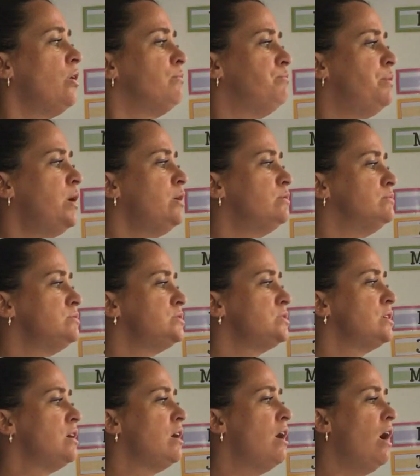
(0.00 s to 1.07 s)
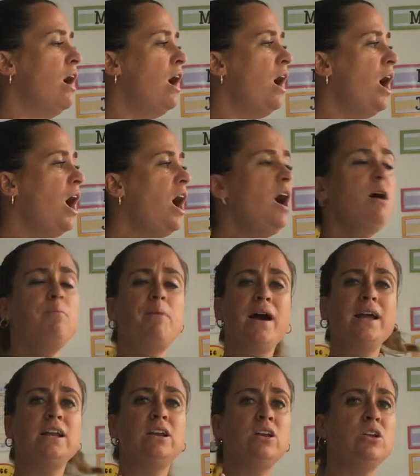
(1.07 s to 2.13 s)
or bones are
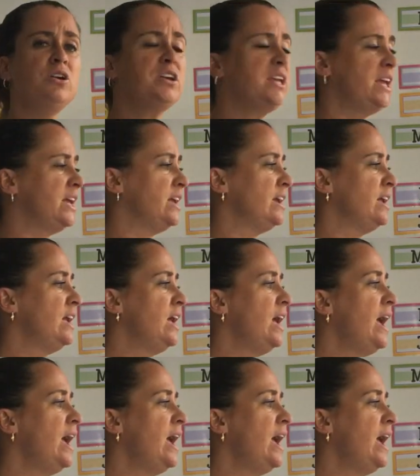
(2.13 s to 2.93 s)
by looking